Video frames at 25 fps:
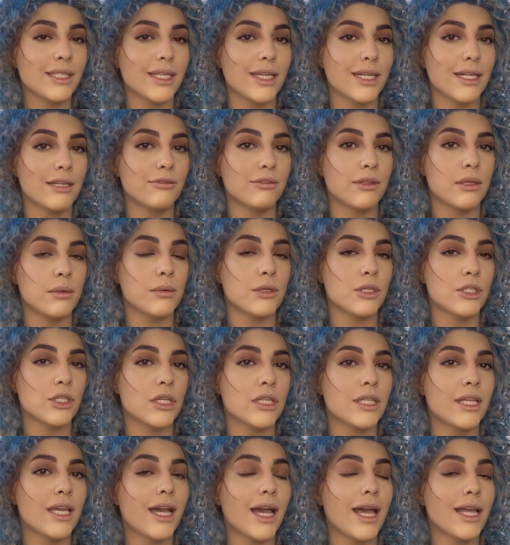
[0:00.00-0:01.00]
You should
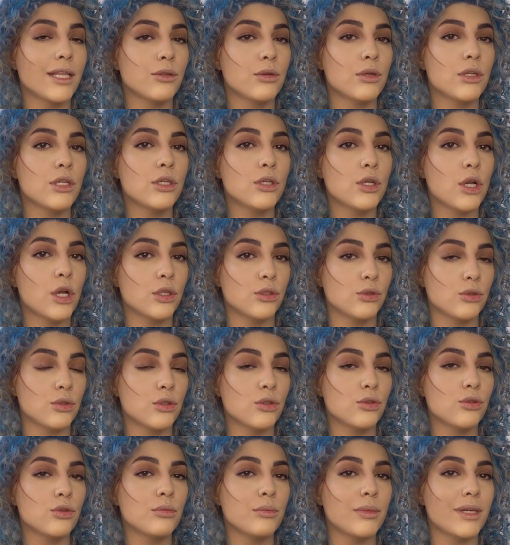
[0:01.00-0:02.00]
apply the contour at a
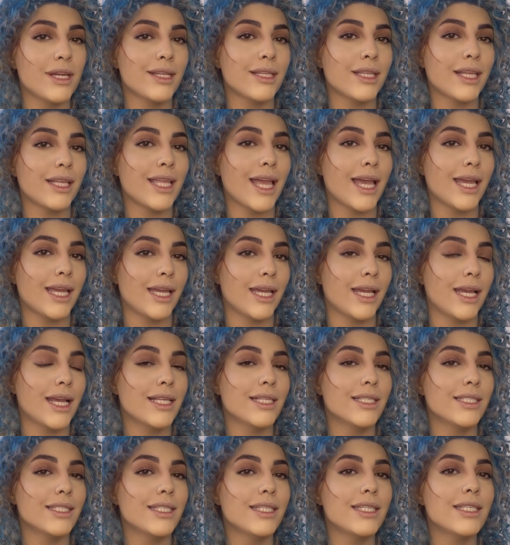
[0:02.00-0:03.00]
45-degree
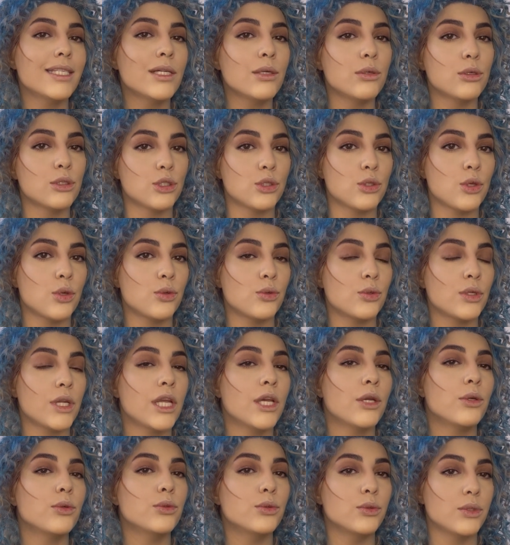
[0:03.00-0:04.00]
angle from the side of your
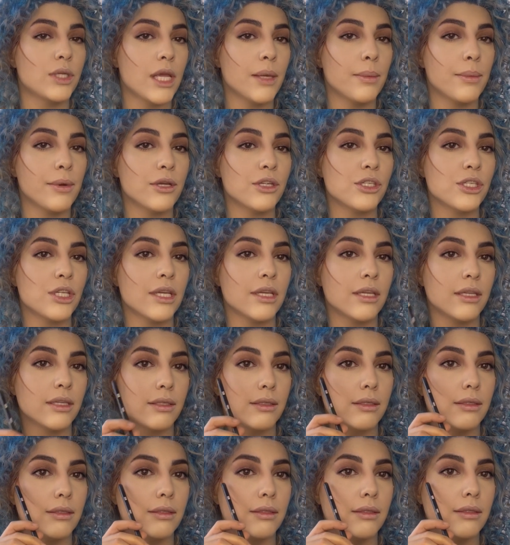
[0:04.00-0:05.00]
temple toward your
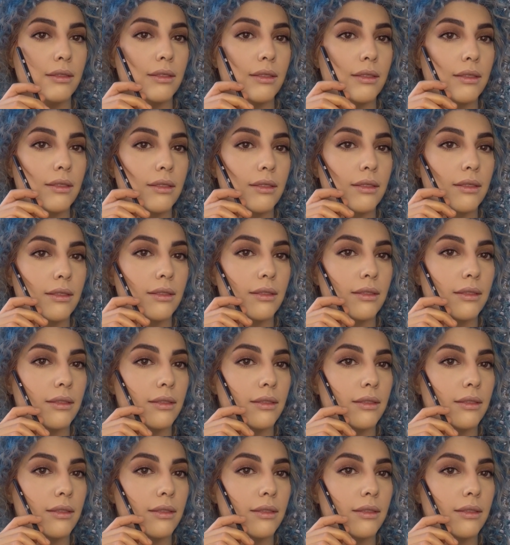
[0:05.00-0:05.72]
lips, just like this.